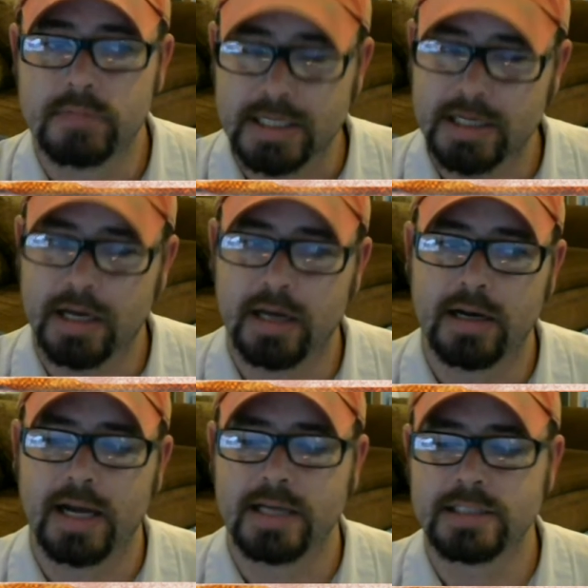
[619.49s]
That's kind
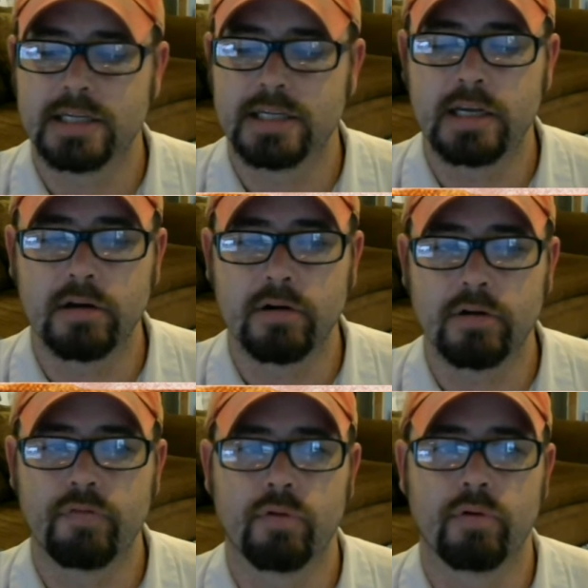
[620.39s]
of nice to
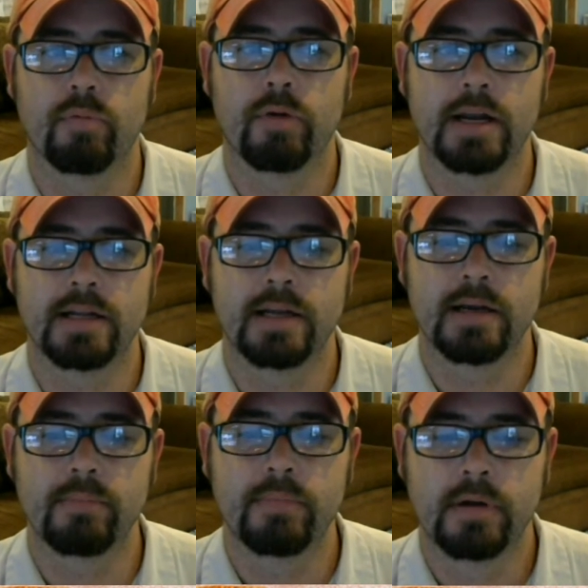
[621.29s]
hear for Rick and
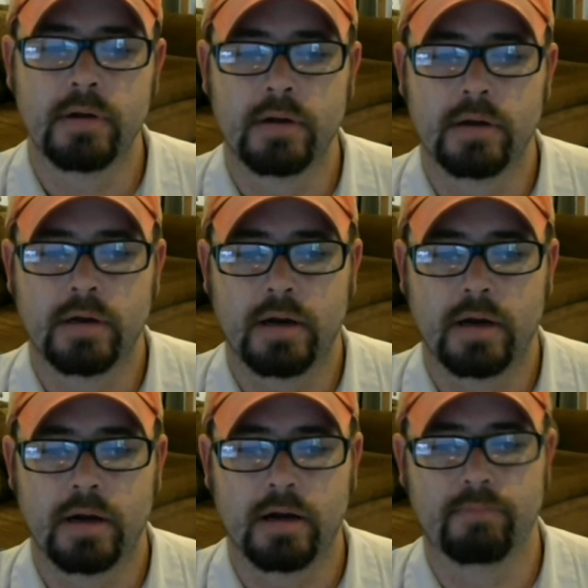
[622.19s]
them.
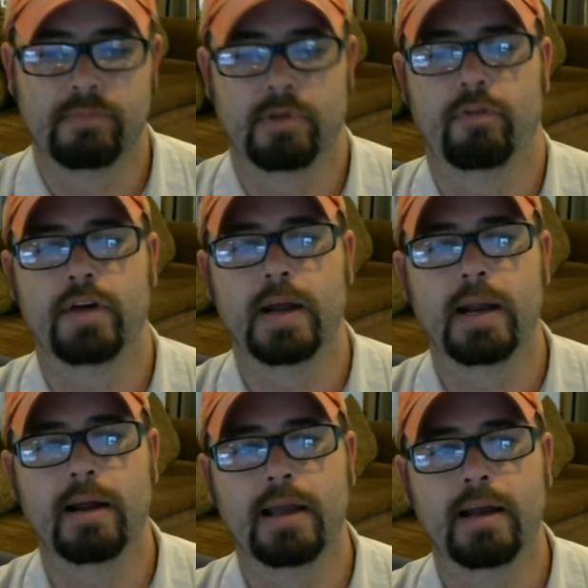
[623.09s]
Then we
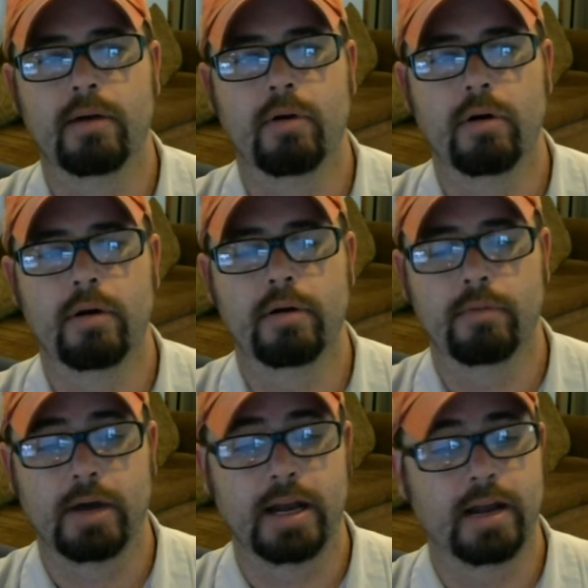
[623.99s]
find out later on,
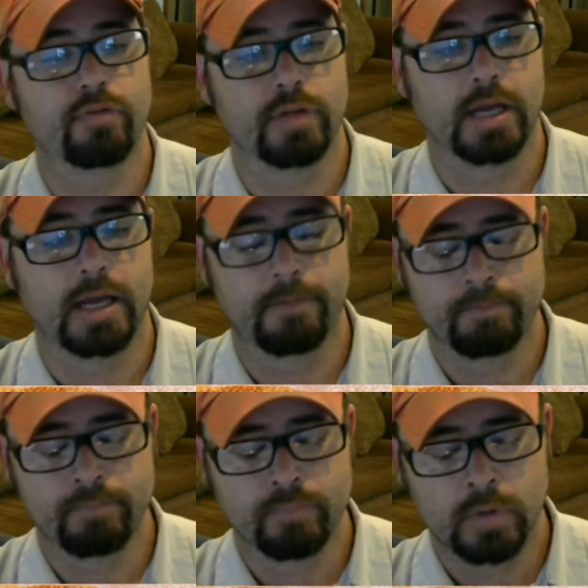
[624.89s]
right after
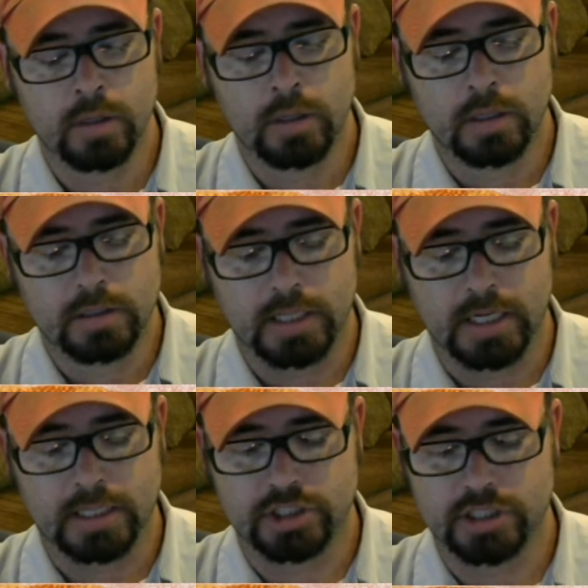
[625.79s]

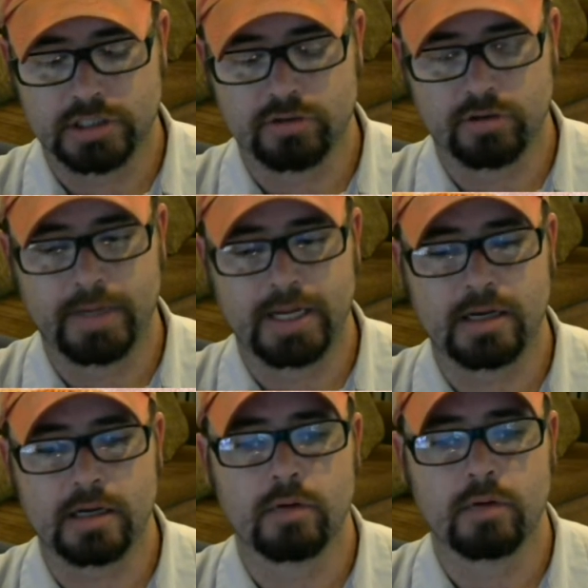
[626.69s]
that she is going to
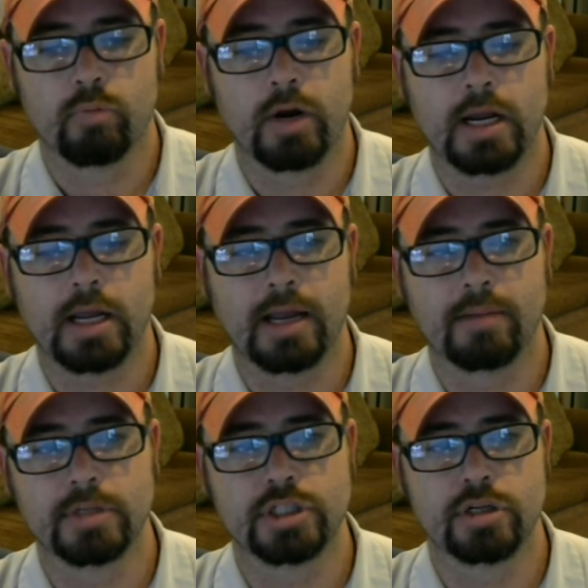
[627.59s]
make Rick
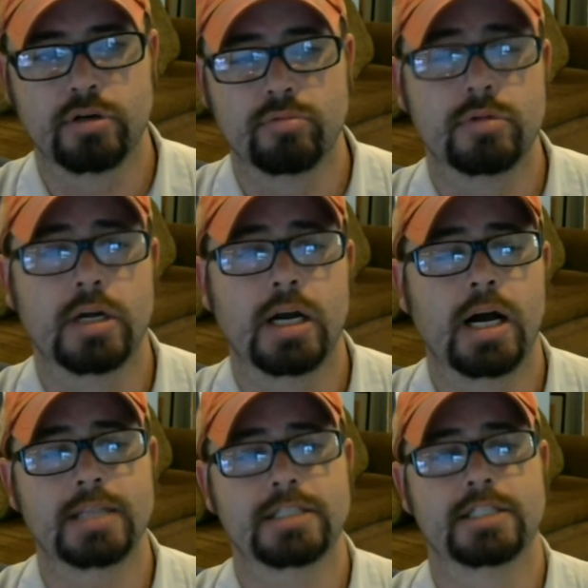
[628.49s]
and Michonne
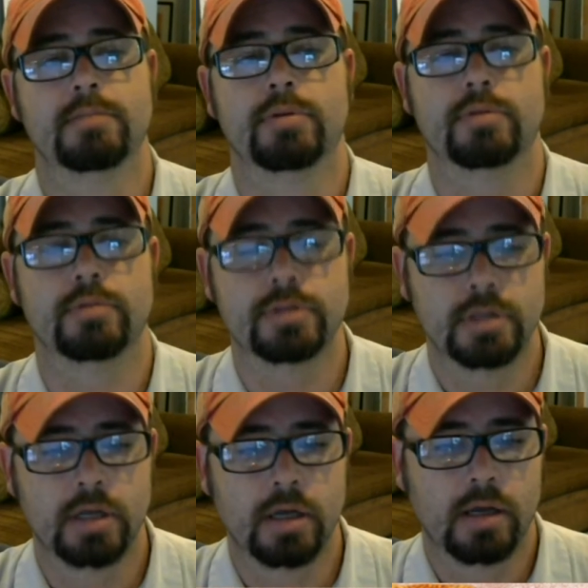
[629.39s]

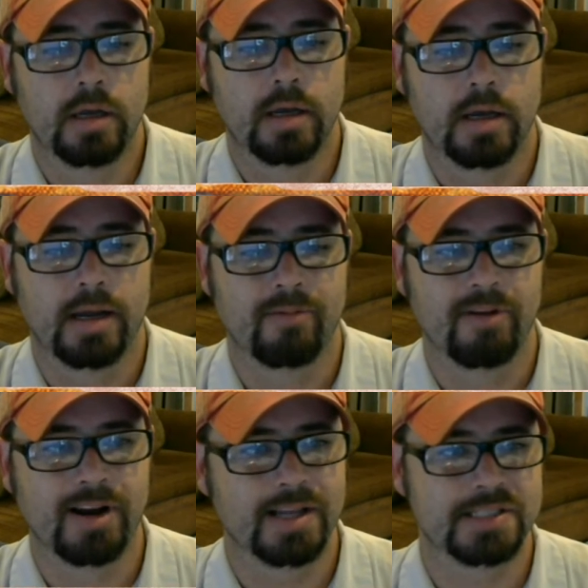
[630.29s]
constables. And
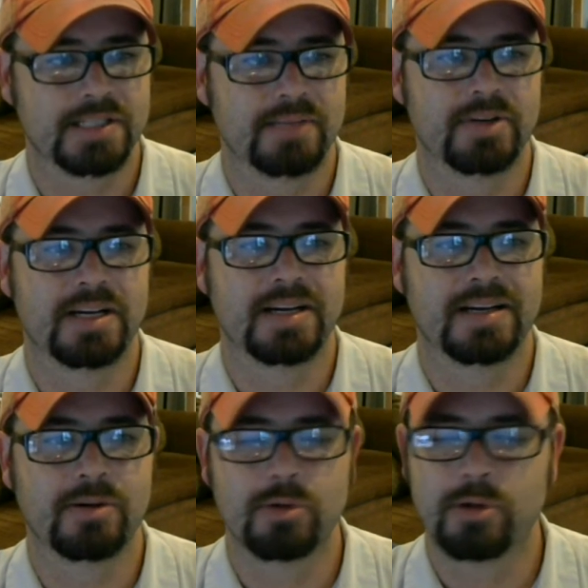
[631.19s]
Rick gets him
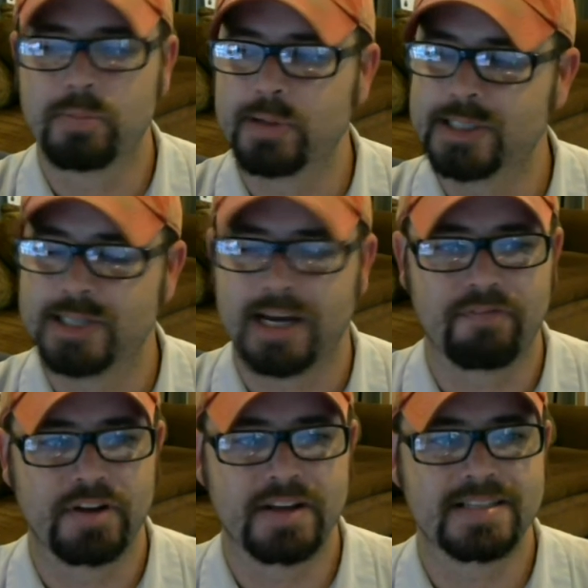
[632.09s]
a cool little police
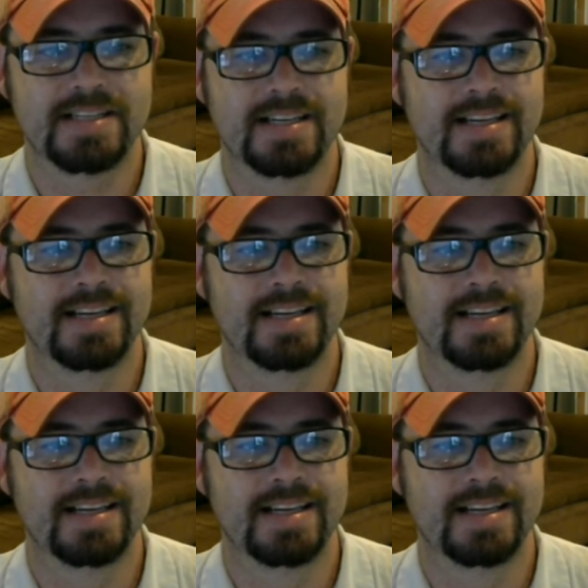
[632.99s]
outfit.